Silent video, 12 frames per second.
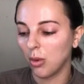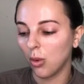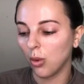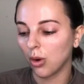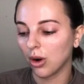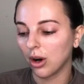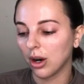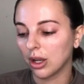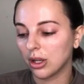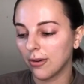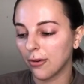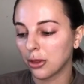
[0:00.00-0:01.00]
or you
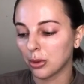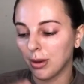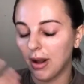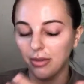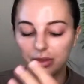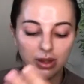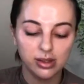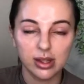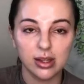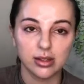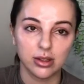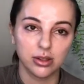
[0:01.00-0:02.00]
know throughout the
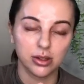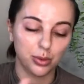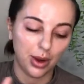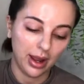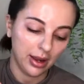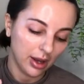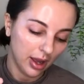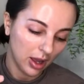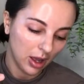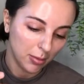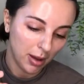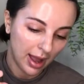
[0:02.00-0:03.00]
seasons right
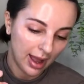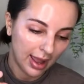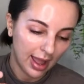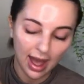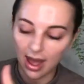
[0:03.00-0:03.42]
um, I,